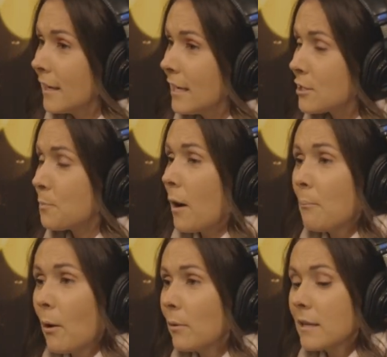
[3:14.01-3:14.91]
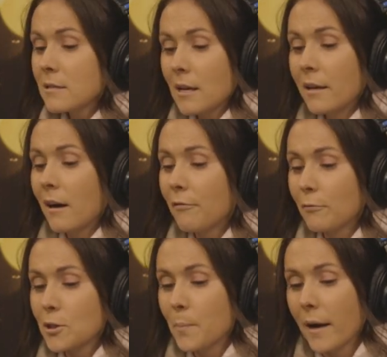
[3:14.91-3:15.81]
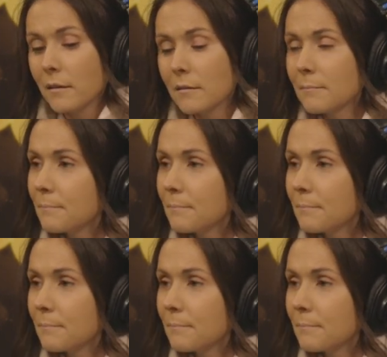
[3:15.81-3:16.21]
his opponents enough respect.